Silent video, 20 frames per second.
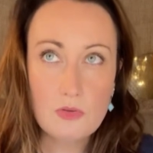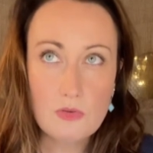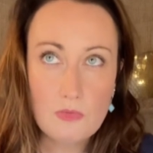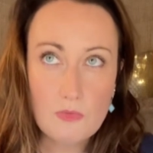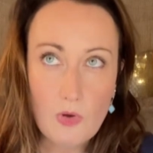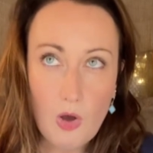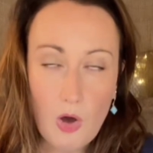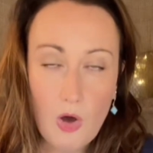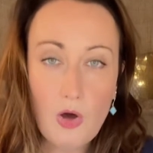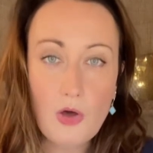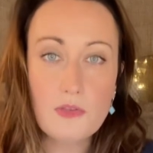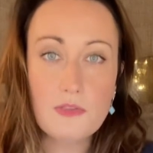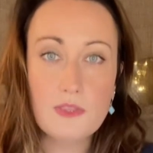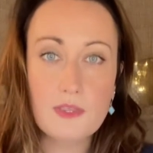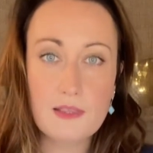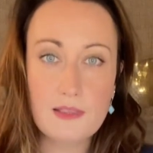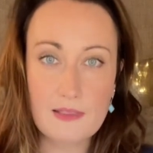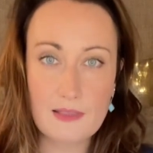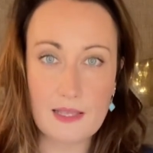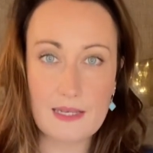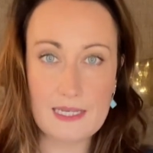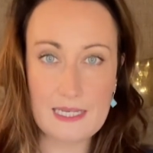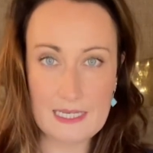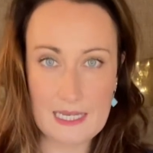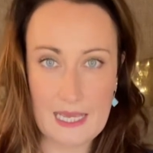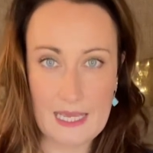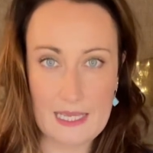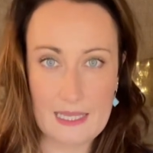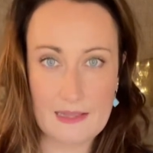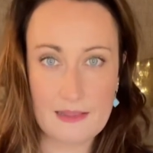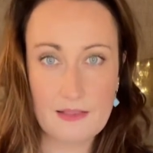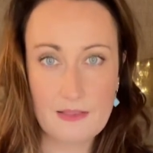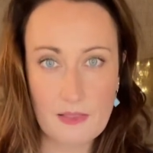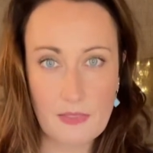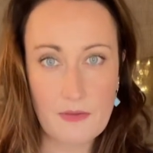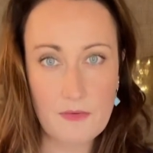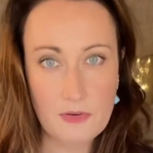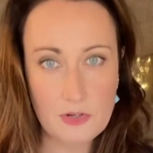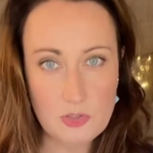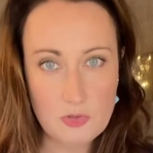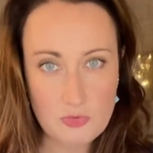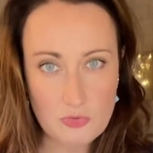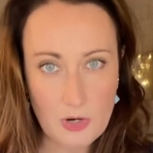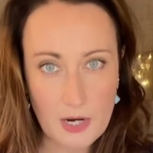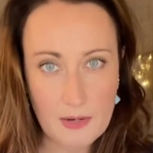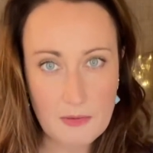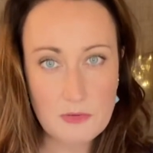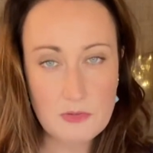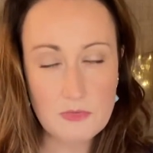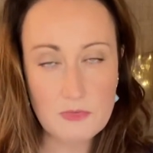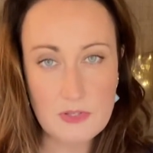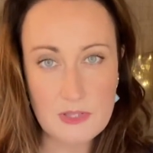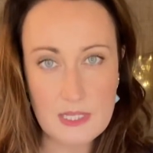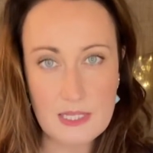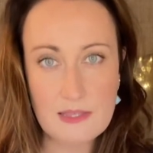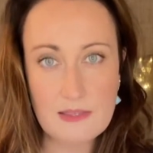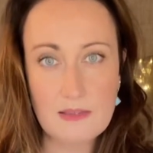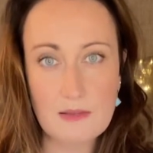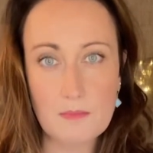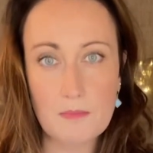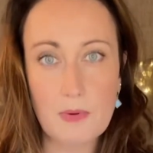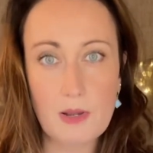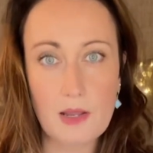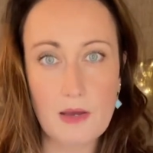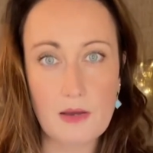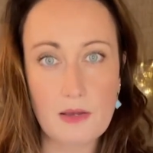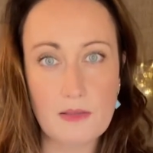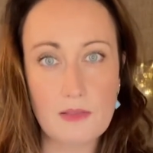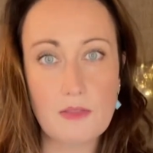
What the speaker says: hot sunny days, so they're a drought resistant plant.